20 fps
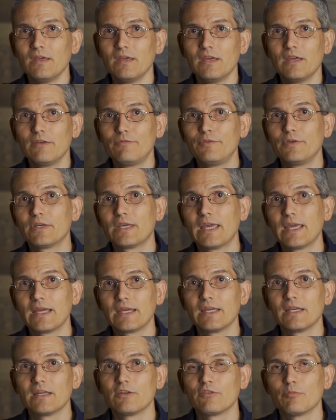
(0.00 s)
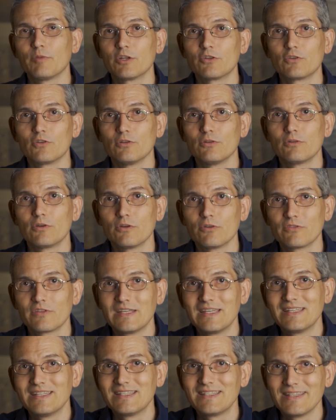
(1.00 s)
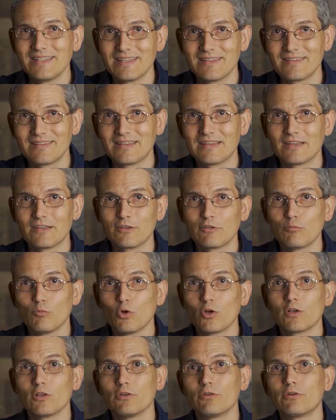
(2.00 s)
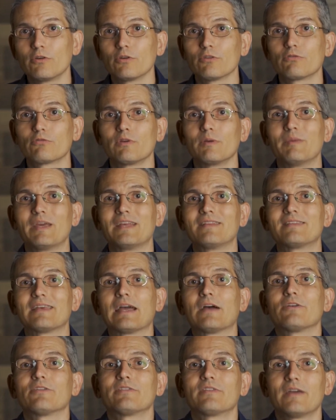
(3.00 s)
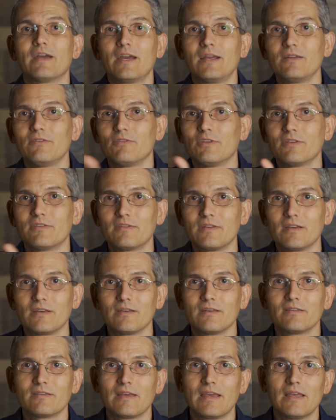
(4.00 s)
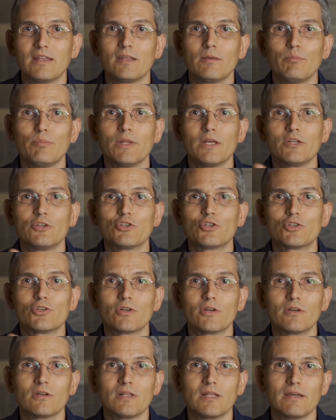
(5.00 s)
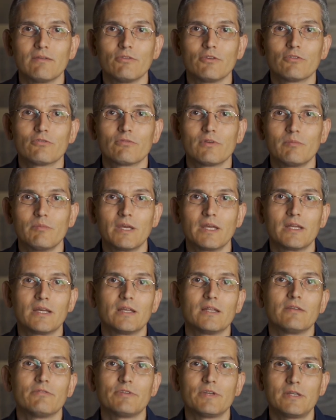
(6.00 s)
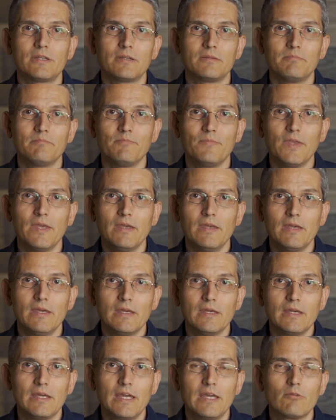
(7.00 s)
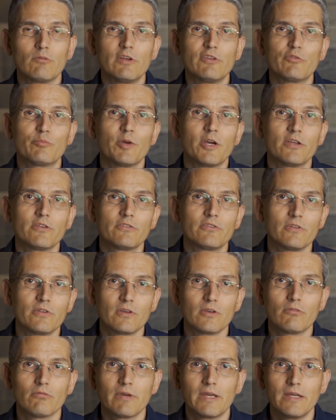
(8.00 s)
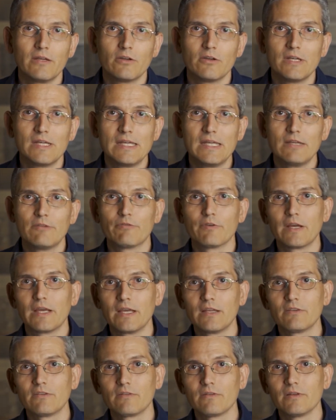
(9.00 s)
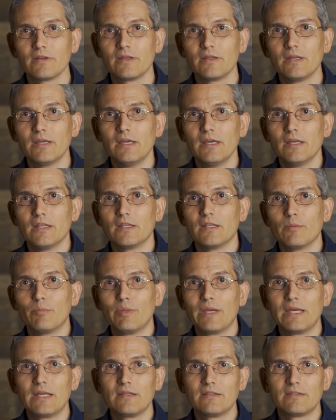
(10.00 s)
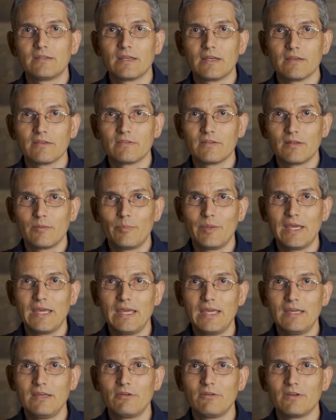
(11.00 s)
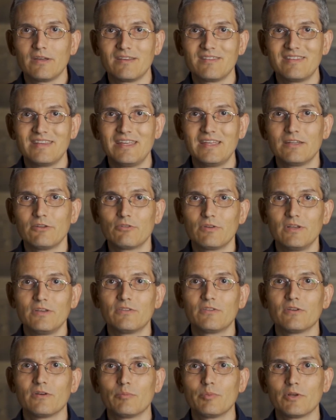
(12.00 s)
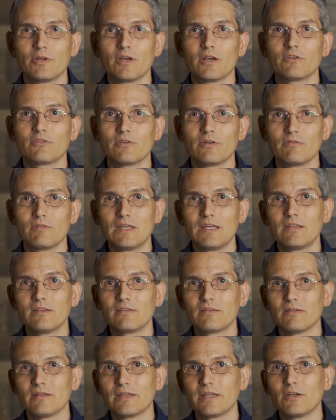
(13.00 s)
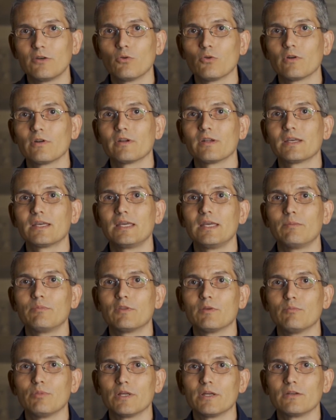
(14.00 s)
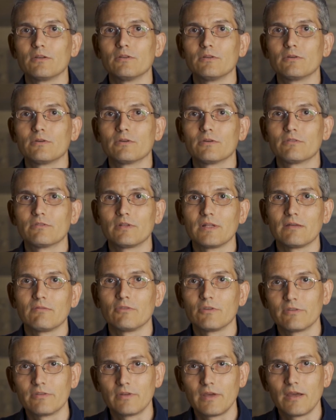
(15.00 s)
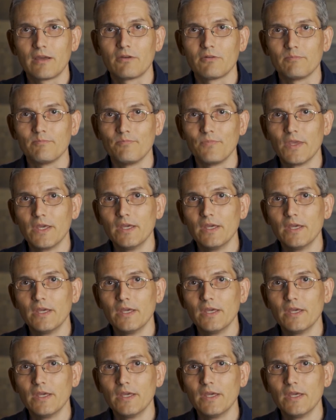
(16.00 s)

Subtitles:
If you can't get as much glucose into the cells, more glucose remains outside of the cells, and the blood sugar levels remain elevated. In response to the greater need for insulin, the beta cells in the pancreas increase their production of insulin in order to keep the blood glucose levels down.